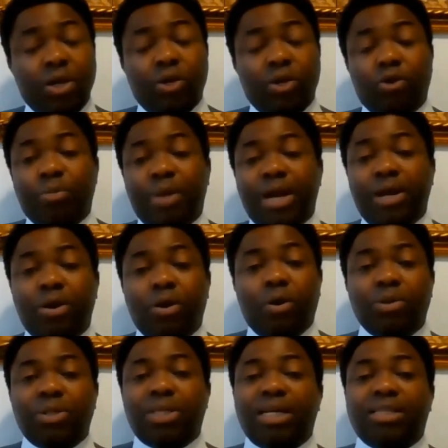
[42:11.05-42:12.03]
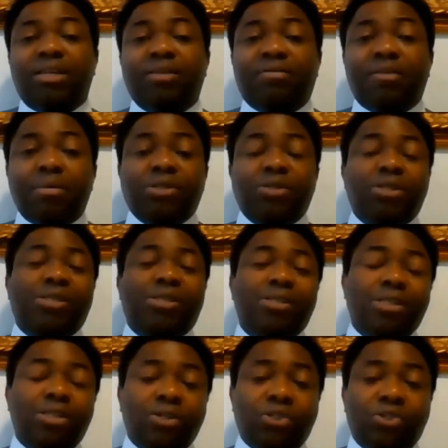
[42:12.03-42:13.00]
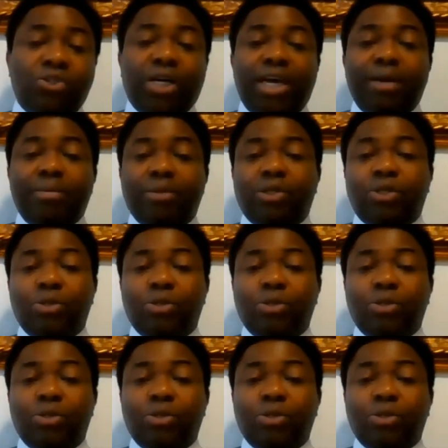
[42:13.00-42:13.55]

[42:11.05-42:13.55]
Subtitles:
you may know that the pharmaceutical industry came